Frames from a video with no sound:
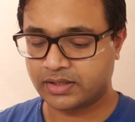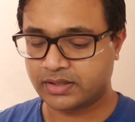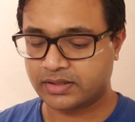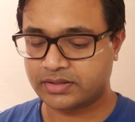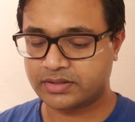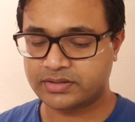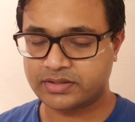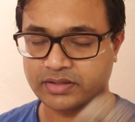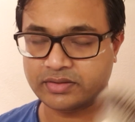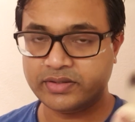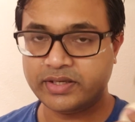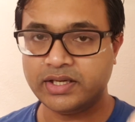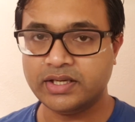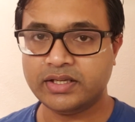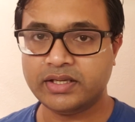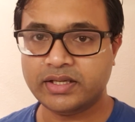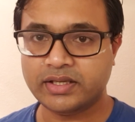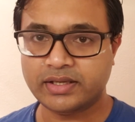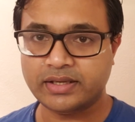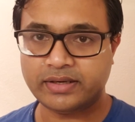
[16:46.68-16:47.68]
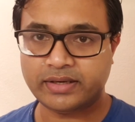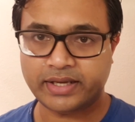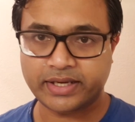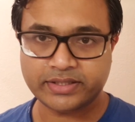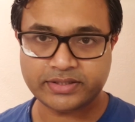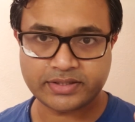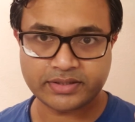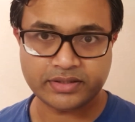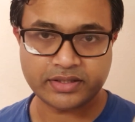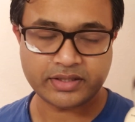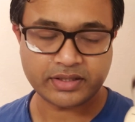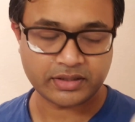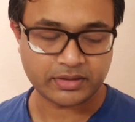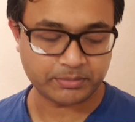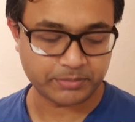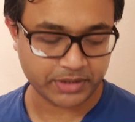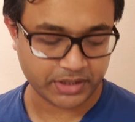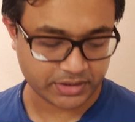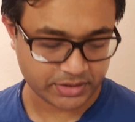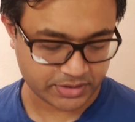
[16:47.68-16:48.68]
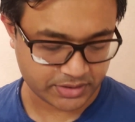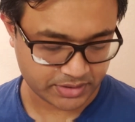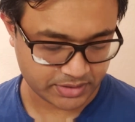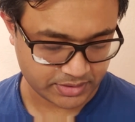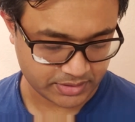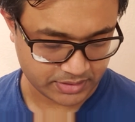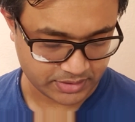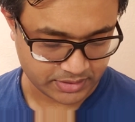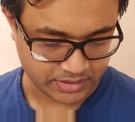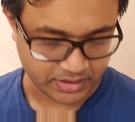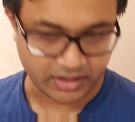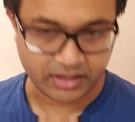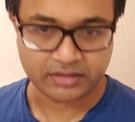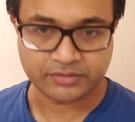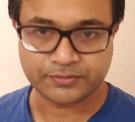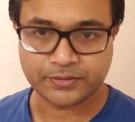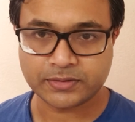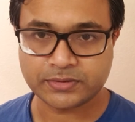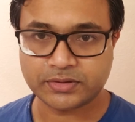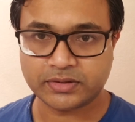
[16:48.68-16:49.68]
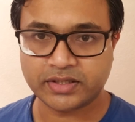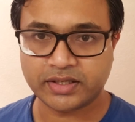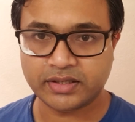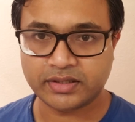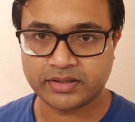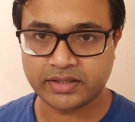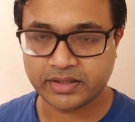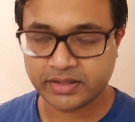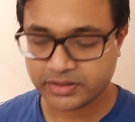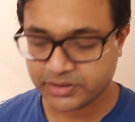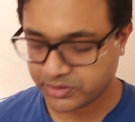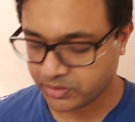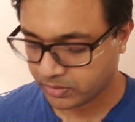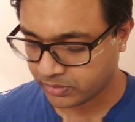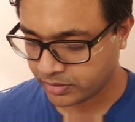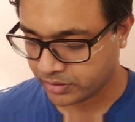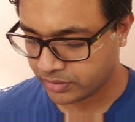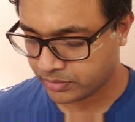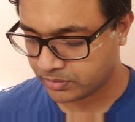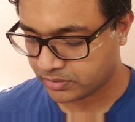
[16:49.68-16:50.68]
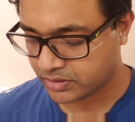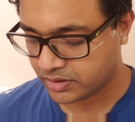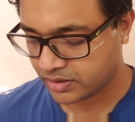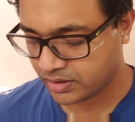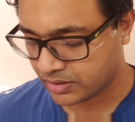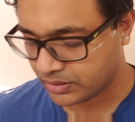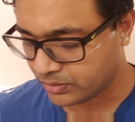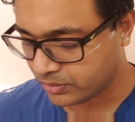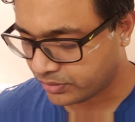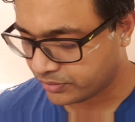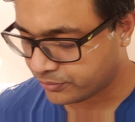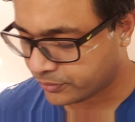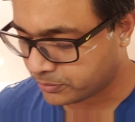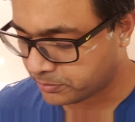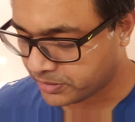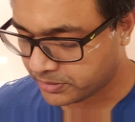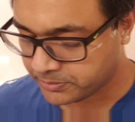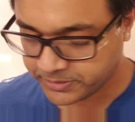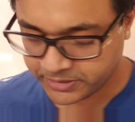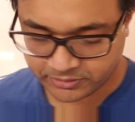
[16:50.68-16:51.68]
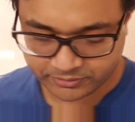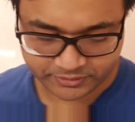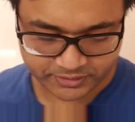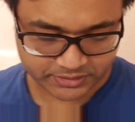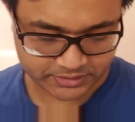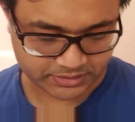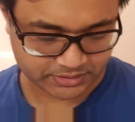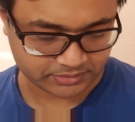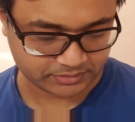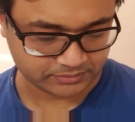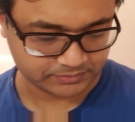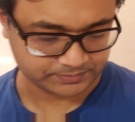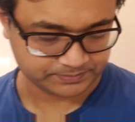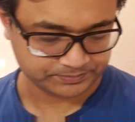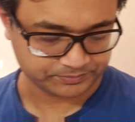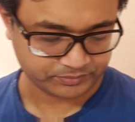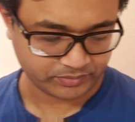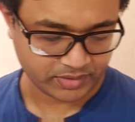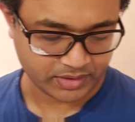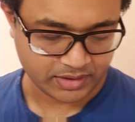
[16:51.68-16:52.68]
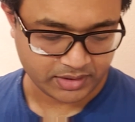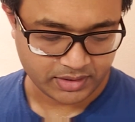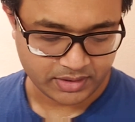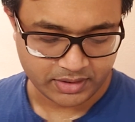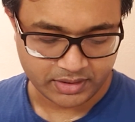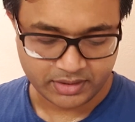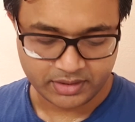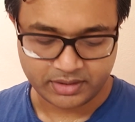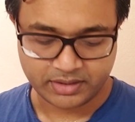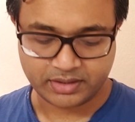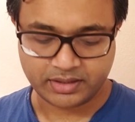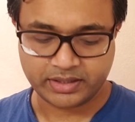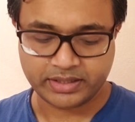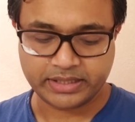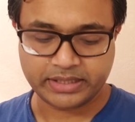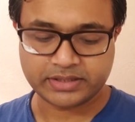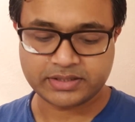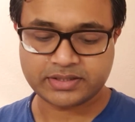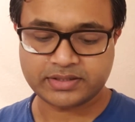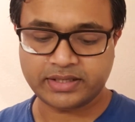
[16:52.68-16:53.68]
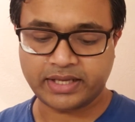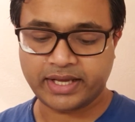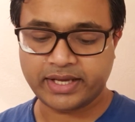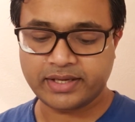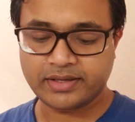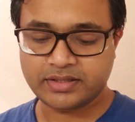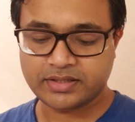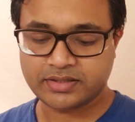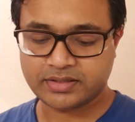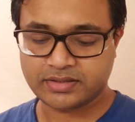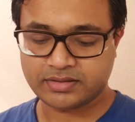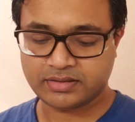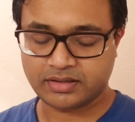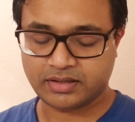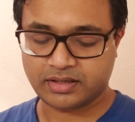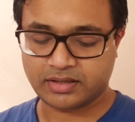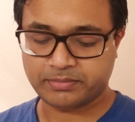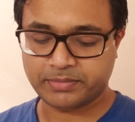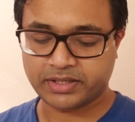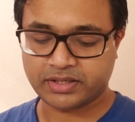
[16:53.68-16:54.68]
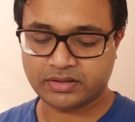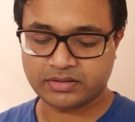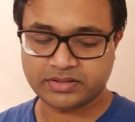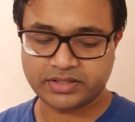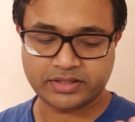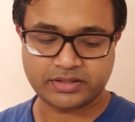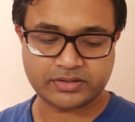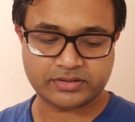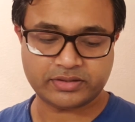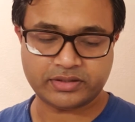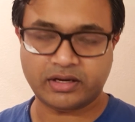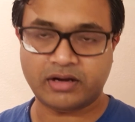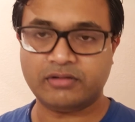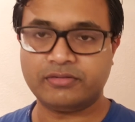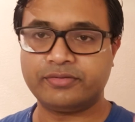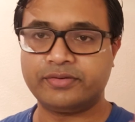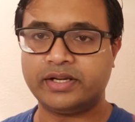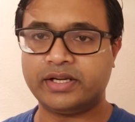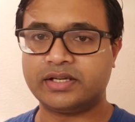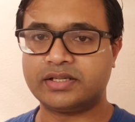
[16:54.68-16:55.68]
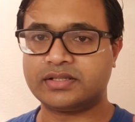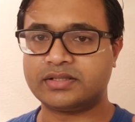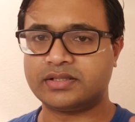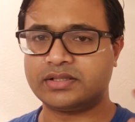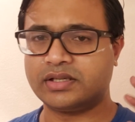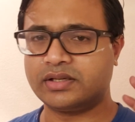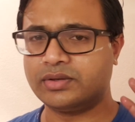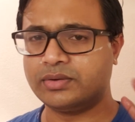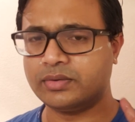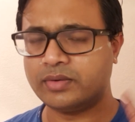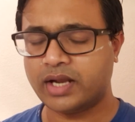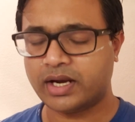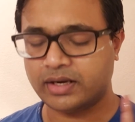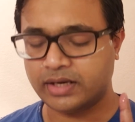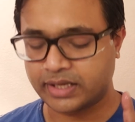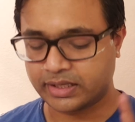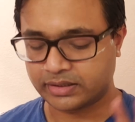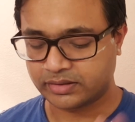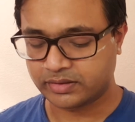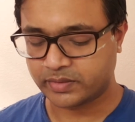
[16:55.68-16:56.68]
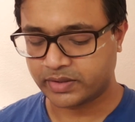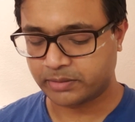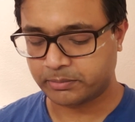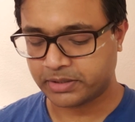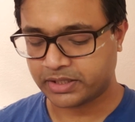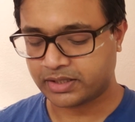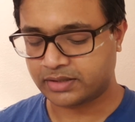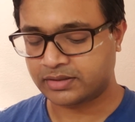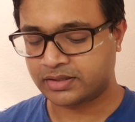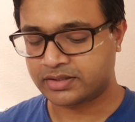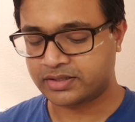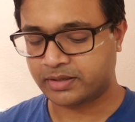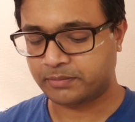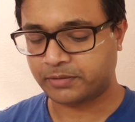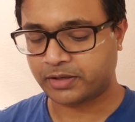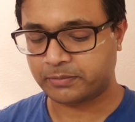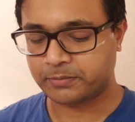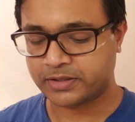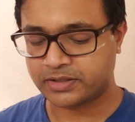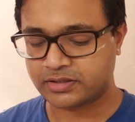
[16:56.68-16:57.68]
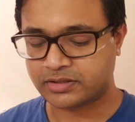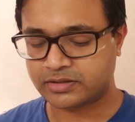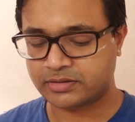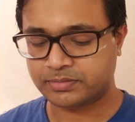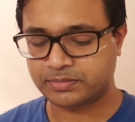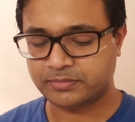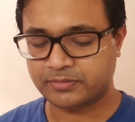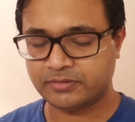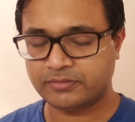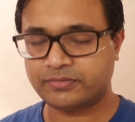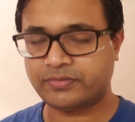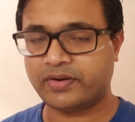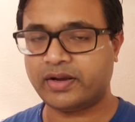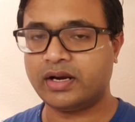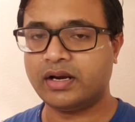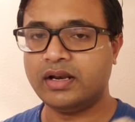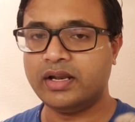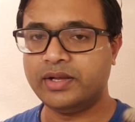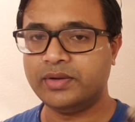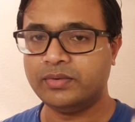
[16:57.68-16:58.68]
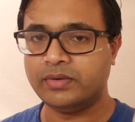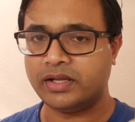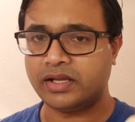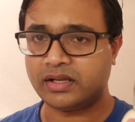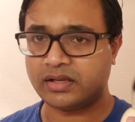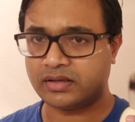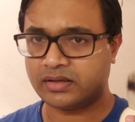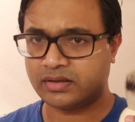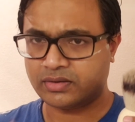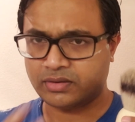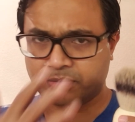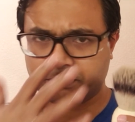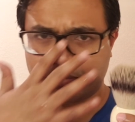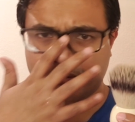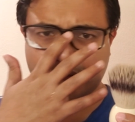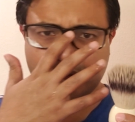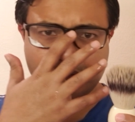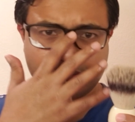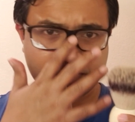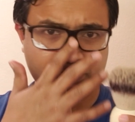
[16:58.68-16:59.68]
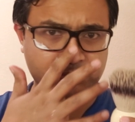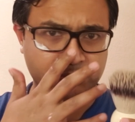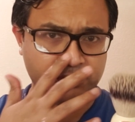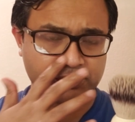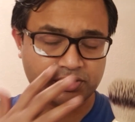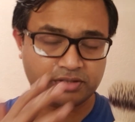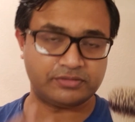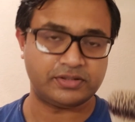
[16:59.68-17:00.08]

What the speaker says: This is a really nice synthetic brush. Unfortunately, they discontinued the 24mm version. It's nice because it's soft, it's good at lathering, but at the same time it's fairly unique compared to most